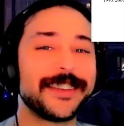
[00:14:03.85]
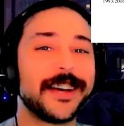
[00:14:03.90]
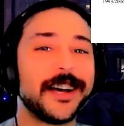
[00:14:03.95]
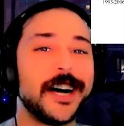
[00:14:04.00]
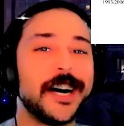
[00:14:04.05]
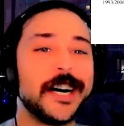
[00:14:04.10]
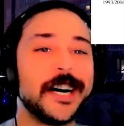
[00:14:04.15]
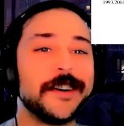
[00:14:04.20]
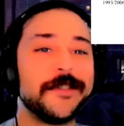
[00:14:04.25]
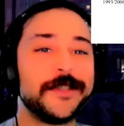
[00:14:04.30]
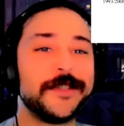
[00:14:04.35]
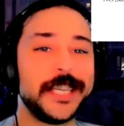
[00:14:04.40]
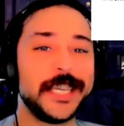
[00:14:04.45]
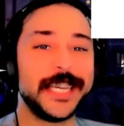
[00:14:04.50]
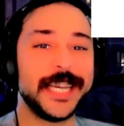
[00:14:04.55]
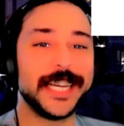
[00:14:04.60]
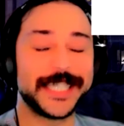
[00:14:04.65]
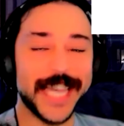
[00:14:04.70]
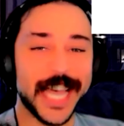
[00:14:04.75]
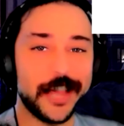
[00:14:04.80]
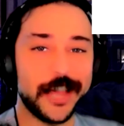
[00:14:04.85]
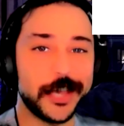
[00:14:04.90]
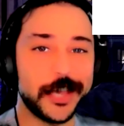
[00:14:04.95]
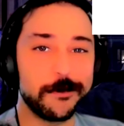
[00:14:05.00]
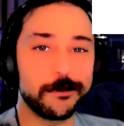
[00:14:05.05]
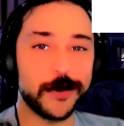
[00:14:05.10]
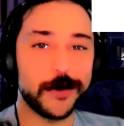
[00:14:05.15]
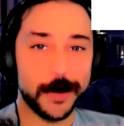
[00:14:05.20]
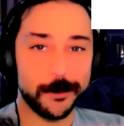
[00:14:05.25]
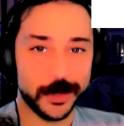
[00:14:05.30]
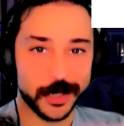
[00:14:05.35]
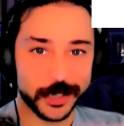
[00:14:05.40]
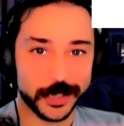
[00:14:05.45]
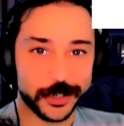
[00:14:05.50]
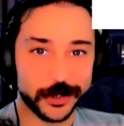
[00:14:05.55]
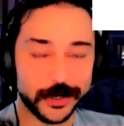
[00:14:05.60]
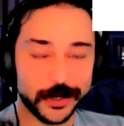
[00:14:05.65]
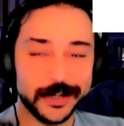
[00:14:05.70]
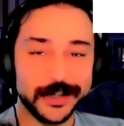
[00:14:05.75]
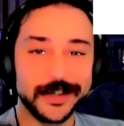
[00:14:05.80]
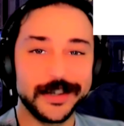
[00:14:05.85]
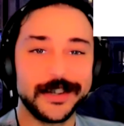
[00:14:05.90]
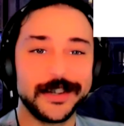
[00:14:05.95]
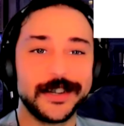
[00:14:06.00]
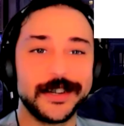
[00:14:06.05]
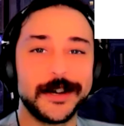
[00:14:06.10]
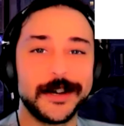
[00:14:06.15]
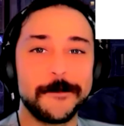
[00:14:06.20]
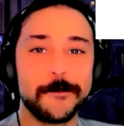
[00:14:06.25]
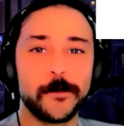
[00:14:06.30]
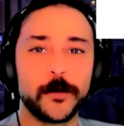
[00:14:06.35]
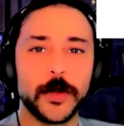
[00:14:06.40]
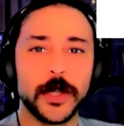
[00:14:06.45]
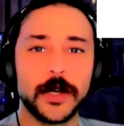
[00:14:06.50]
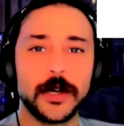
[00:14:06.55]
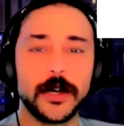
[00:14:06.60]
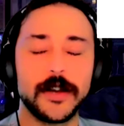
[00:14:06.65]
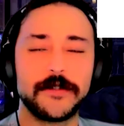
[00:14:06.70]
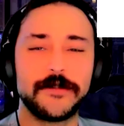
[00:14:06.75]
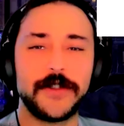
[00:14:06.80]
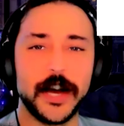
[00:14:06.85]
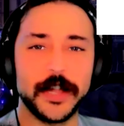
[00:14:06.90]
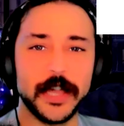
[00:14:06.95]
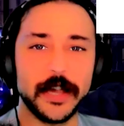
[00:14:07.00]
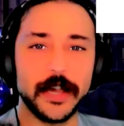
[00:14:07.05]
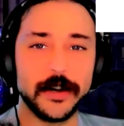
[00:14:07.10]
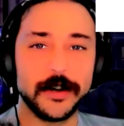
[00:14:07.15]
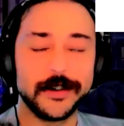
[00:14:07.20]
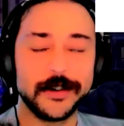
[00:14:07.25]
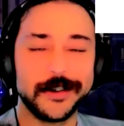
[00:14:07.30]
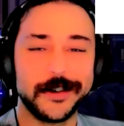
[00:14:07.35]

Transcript: of the Italian Prime Minister fighting.